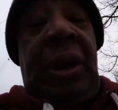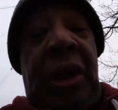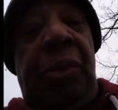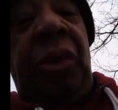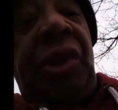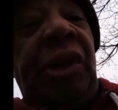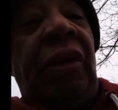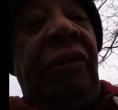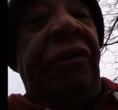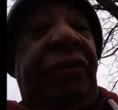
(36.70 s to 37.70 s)
you print it
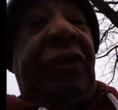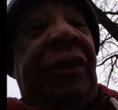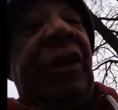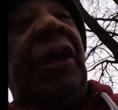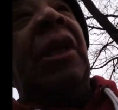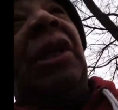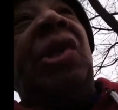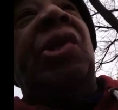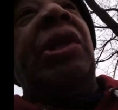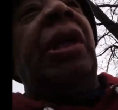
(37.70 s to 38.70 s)
off, you
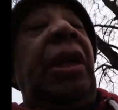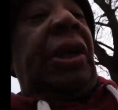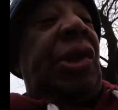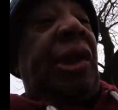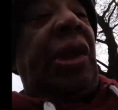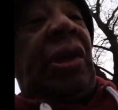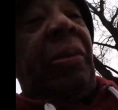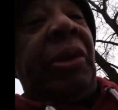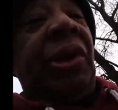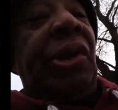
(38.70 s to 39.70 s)
stick a
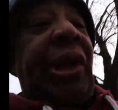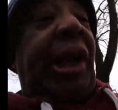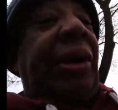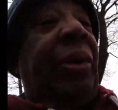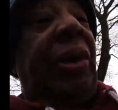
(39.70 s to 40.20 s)
copy inside with a